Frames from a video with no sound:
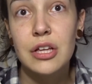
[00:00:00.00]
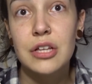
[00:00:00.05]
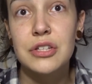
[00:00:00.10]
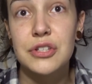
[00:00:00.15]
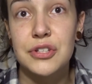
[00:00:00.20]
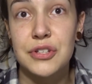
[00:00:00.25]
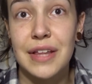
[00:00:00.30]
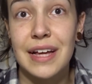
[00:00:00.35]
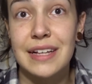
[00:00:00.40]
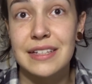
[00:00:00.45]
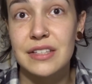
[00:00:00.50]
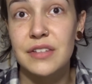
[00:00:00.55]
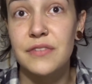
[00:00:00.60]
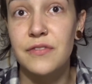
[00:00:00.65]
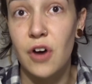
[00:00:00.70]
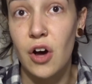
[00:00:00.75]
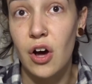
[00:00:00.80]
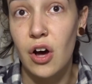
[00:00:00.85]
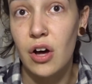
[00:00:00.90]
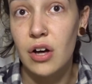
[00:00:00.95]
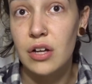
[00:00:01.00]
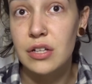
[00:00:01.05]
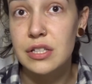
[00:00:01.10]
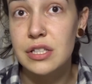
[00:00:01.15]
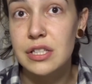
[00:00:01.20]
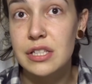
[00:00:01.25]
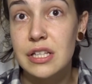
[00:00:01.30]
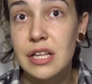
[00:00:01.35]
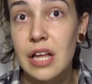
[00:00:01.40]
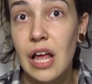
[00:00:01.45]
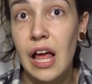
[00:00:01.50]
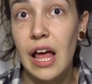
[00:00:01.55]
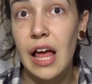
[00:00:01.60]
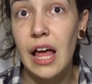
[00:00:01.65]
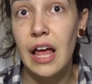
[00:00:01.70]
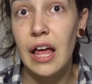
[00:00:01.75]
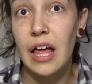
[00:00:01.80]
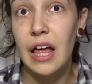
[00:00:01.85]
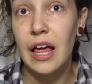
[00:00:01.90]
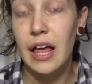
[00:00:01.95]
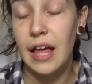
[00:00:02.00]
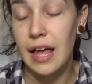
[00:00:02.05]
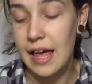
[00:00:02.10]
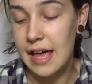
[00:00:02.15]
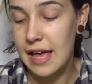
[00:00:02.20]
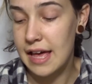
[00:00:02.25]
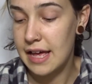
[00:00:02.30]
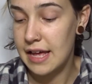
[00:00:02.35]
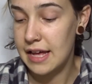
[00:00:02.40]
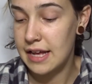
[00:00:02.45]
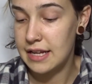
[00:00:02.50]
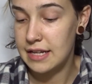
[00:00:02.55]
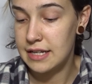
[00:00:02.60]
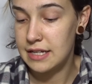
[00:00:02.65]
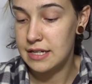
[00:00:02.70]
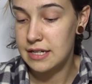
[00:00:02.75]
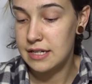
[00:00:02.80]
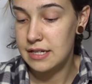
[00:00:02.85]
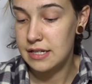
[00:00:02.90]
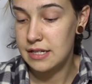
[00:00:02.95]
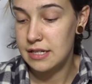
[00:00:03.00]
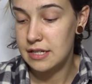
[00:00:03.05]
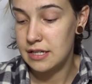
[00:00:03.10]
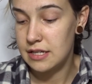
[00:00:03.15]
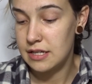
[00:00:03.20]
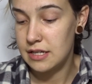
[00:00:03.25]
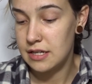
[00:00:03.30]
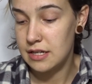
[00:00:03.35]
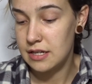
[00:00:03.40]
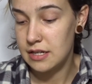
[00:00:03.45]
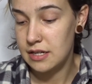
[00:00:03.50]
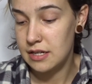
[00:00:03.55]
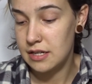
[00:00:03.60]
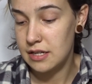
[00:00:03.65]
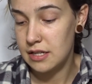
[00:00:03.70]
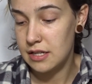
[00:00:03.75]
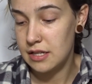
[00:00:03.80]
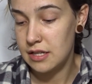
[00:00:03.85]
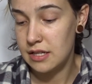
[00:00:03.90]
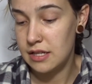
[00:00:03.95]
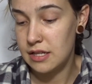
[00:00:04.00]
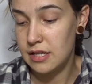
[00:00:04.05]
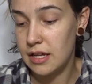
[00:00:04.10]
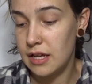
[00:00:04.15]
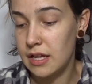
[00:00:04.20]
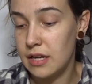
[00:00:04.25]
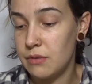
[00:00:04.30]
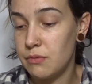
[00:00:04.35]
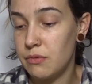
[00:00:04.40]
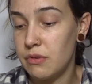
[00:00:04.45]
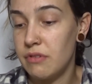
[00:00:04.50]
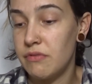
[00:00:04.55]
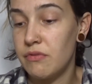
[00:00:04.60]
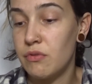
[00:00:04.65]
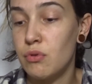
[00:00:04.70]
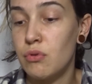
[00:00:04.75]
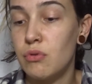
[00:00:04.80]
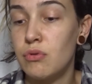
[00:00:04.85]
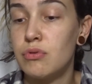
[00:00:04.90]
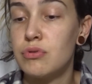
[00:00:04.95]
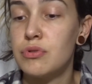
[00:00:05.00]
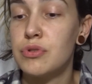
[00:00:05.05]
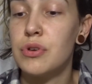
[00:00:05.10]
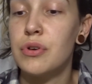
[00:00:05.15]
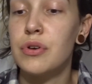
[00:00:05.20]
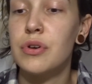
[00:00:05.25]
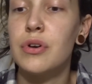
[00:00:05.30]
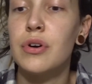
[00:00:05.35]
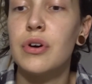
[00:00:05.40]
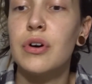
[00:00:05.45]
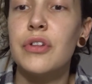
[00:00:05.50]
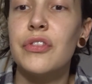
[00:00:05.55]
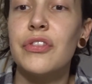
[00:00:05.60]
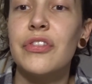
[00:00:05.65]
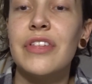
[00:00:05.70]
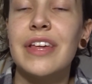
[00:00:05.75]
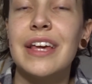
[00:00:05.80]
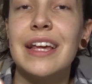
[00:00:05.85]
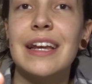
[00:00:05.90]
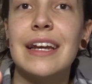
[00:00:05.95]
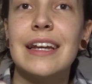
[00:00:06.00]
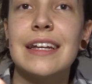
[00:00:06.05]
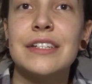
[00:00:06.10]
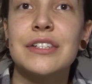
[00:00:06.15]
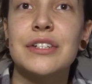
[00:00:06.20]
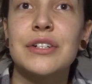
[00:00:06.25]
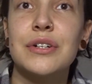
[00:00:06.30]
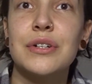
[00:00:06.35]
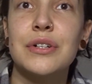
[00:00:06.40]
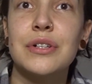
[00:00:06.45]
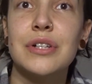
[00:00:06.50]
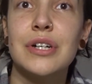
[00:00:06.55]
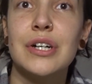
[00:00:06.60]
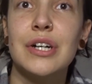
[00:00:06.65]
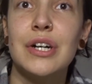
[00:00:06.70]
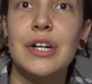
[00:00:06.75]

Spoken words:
So that's the vase, and then we've also got the little